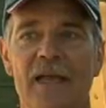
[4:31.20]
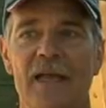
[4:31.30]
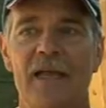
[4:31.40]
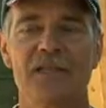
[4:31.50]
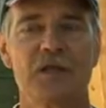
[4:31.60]

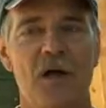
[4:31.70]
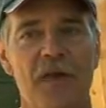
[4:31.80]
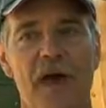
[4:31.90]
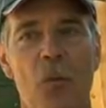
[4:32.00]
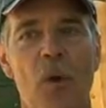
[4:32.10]
And I saw
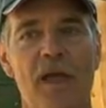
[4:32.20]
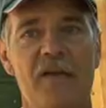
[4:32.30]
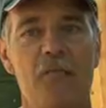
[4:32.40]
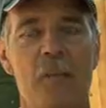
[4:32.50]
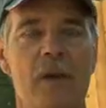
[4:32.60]
that way
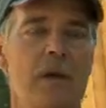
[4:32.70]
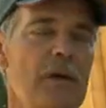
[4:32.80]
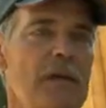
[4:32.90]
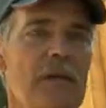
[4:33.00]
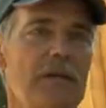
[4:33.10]
of
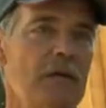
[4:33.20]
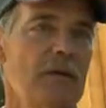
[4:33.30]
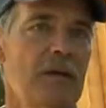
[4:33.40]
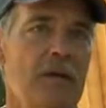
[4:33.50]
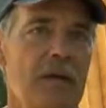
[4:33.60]
marrying
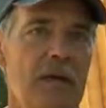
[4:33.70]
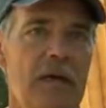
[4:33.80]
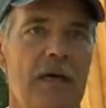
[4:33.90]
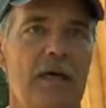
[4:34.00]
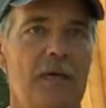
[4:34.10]

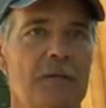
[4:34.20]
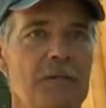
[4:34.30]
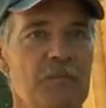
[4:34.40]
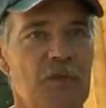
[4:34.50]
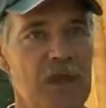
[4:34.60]

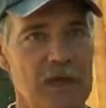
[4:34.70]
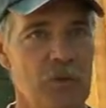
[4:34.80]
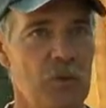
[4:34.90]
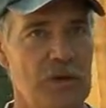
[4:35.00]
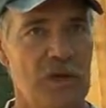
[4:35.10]
cutting
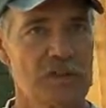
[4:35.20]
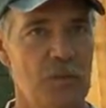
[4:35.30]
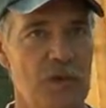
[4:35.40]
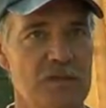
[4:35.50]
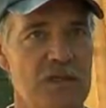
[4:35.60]
wood on a
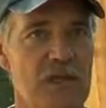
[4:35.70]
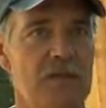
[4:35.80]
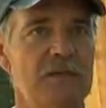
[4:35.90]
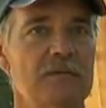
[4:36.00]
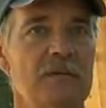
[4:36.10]
small
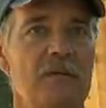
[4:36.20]
scale,